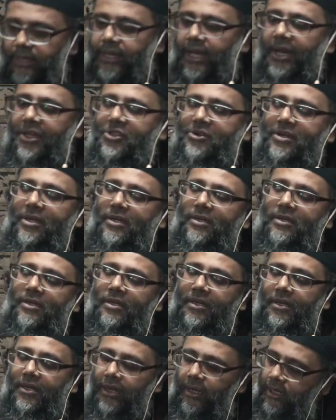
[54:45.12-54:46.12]
a gathering
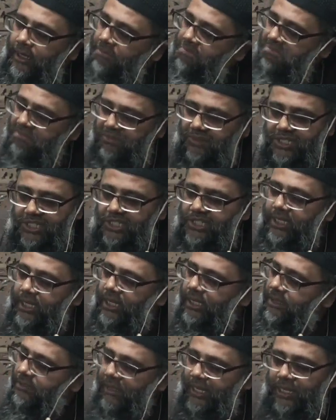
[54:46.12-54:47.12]
this
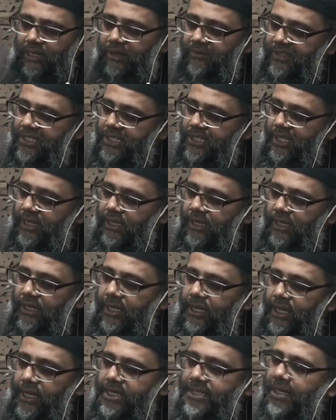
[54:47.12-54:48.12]
year, at the beginning of this year.
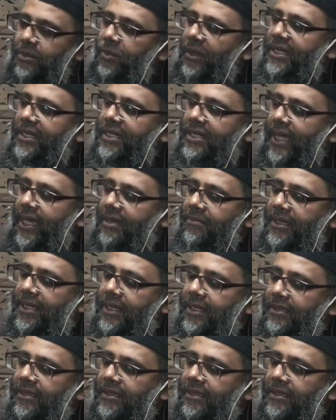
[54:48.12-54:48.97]
He said when he came here